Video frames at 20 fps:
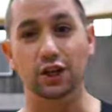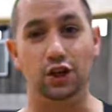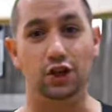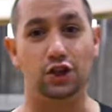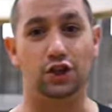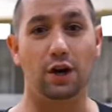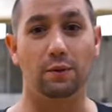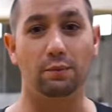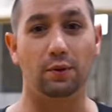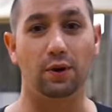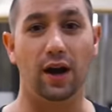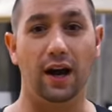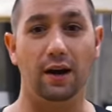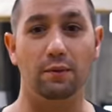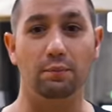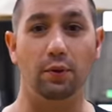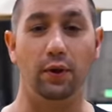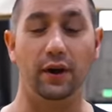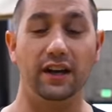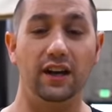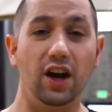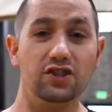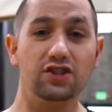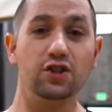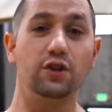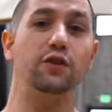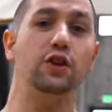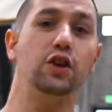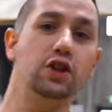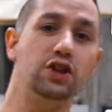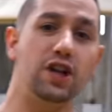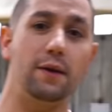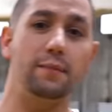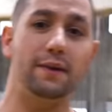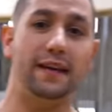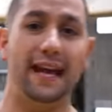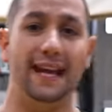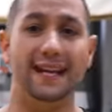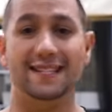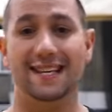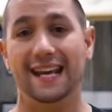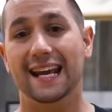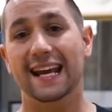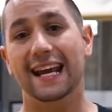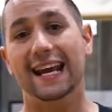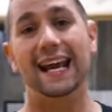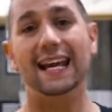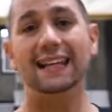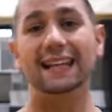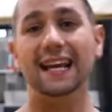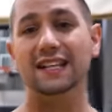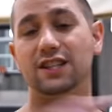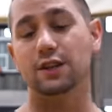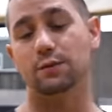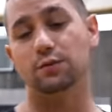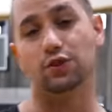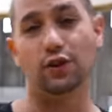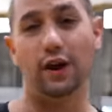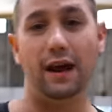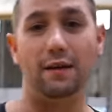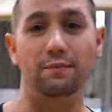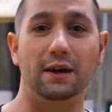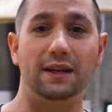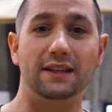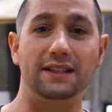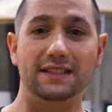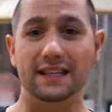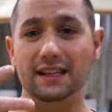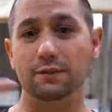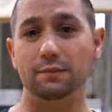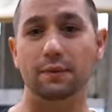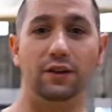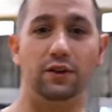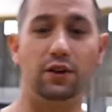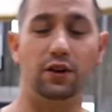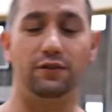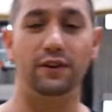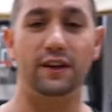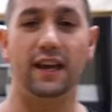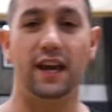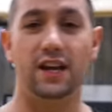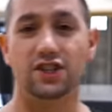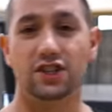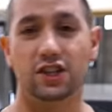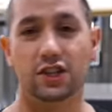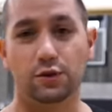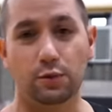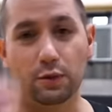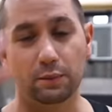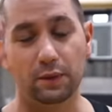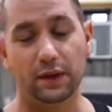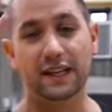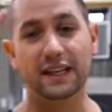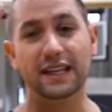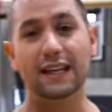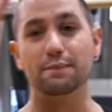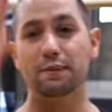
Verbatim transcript: your jumper on point. And also, if you're new to Shop Mechanics, hit that subscribe button, ding the bell notification, because we're bringing the